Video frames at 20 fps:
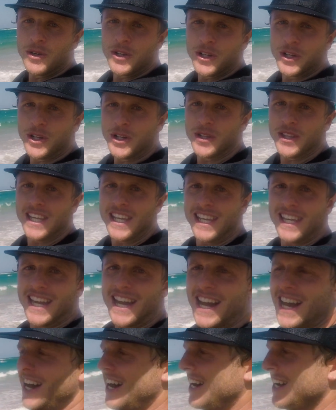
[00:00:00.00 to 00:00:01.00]
do
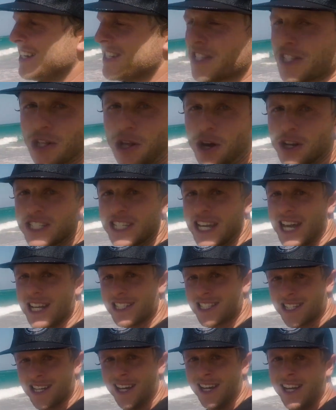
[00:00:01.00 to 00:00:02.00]
the slow
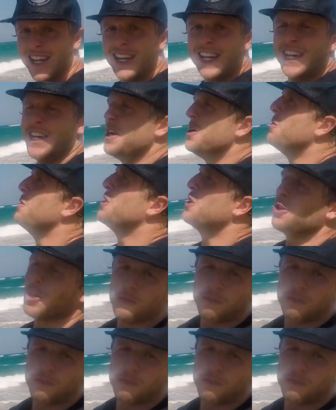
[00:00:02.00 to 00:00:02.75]
test with a good